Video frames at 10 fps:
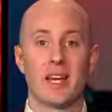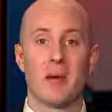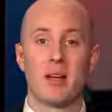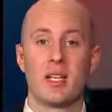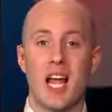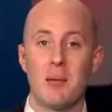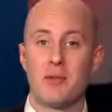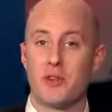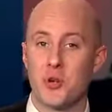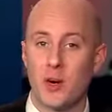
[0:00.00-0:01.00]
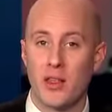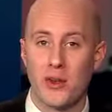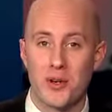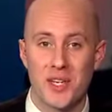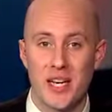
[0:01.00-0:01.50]
Economic climate for
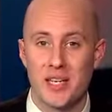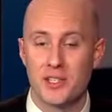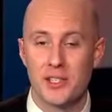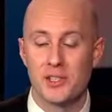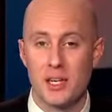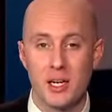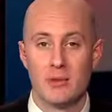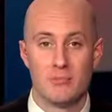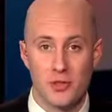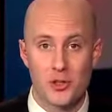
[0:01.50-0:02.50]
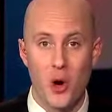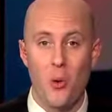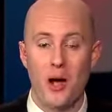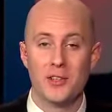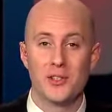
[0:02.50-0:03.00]
2013 is just
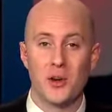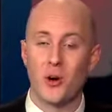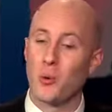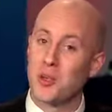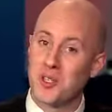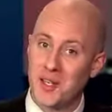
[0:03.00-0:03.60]
so uncertain, which